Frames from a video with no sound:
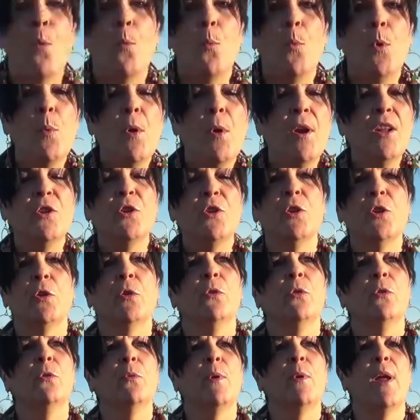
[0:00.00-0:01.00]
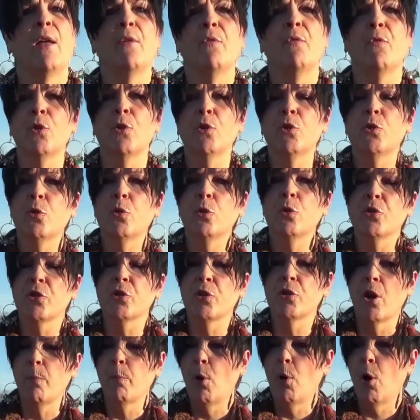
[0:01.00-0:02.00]
we want to do a virtual
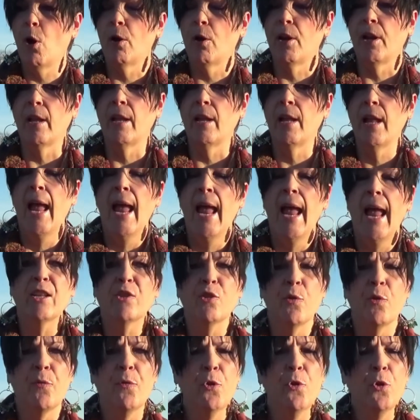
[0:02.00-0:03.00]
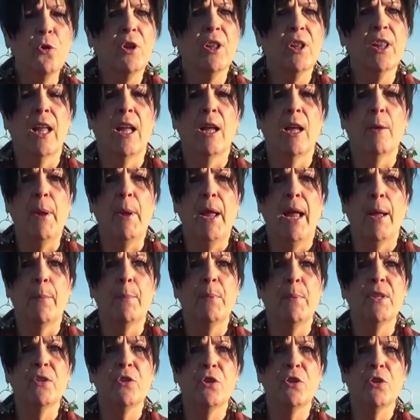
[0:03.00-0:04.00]
star party. So if your club
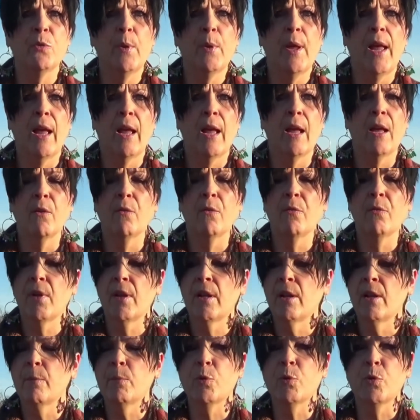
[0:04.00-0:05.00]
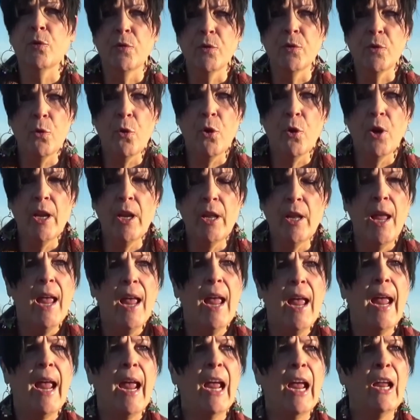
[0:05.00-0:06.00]
happens to have an observatory
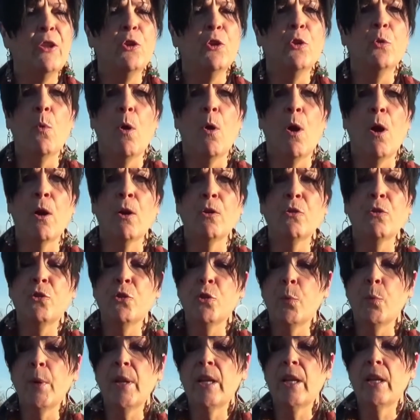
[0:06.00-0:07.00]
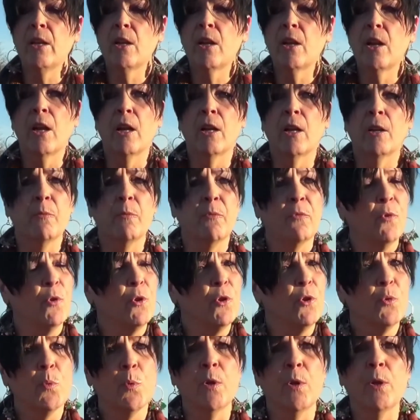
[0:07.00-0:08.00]
and you are doing
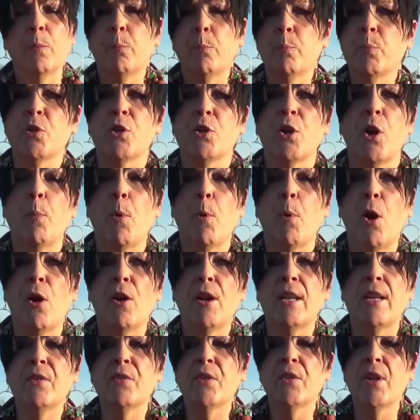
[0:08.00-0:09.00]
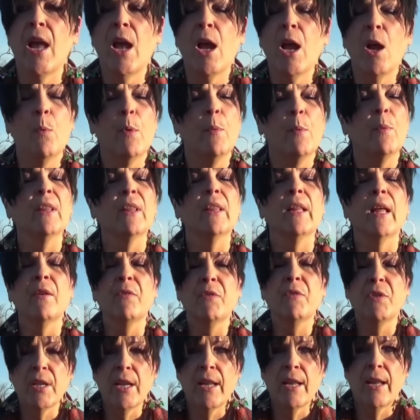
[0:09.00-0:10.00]
virtual star parties, we would
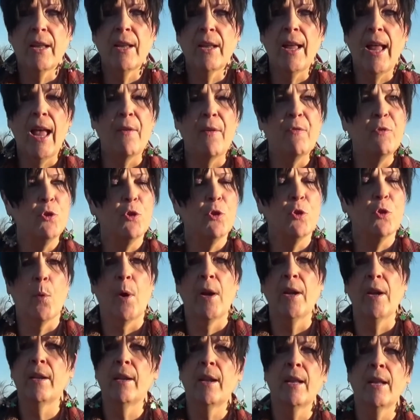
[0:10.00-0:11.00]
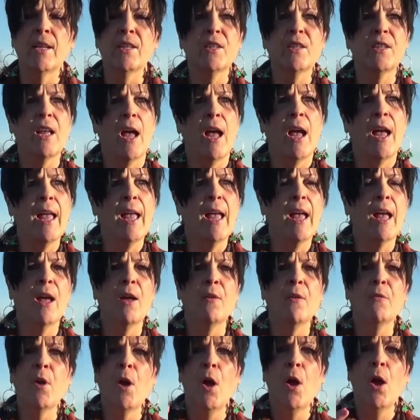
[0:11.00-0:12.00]
love to have you join us. I
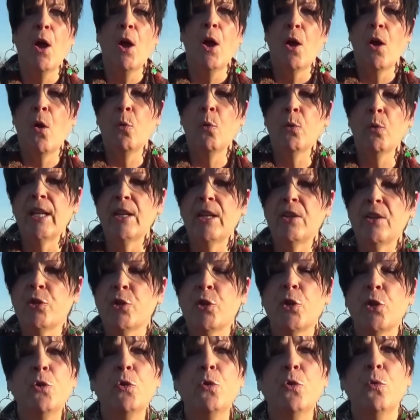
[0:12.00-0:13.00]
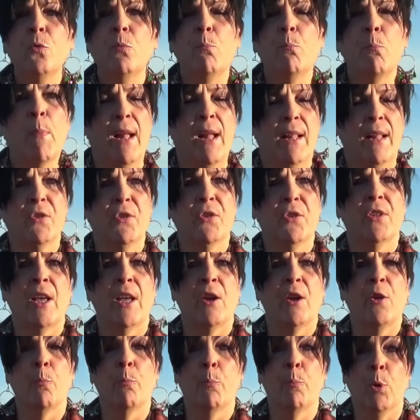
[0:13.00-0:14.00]
have only 2 months
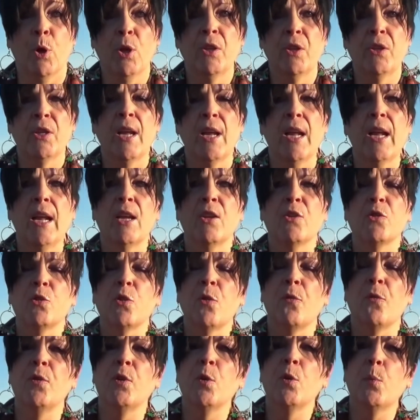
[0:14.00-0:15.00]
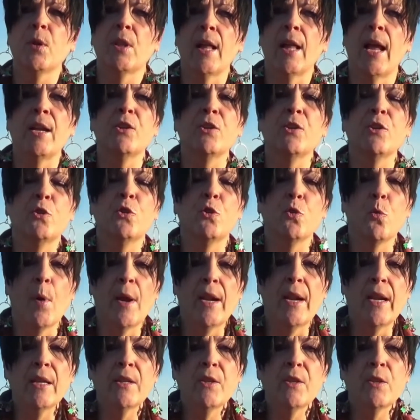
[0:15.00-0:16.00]
that are booked. So if you would like to
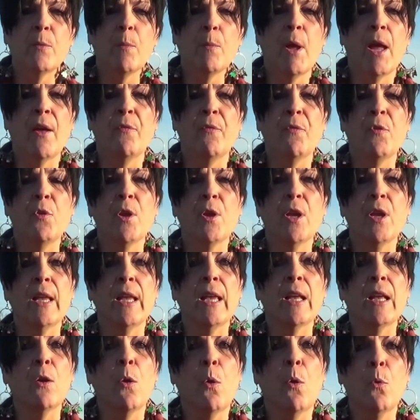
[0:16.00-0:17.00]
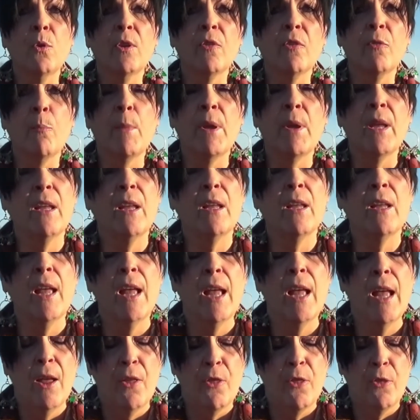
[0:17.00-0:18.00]
join us, if you can get a hold of me
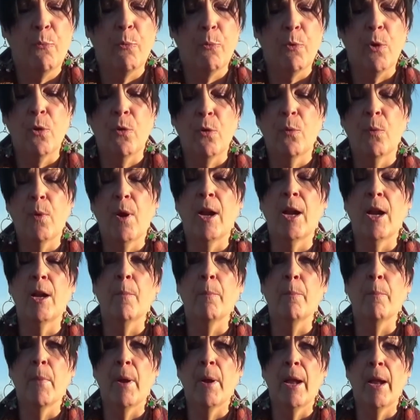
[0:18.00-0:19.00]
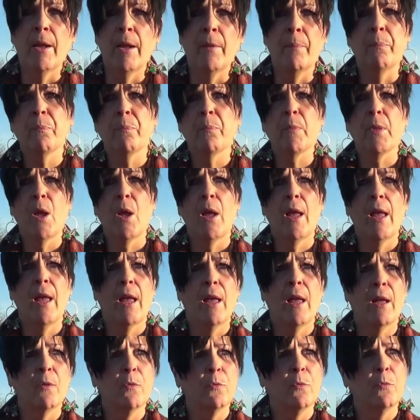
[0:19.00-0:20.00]
through my
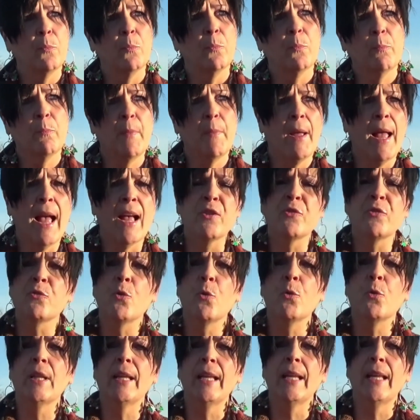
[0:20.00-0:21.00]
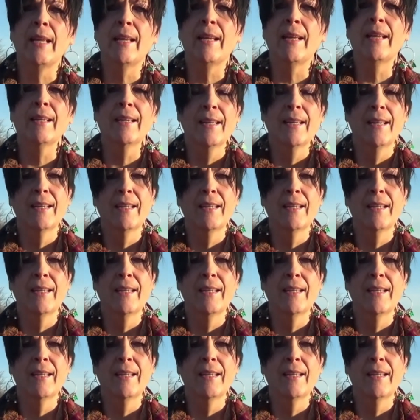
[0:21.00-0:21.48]
Astro League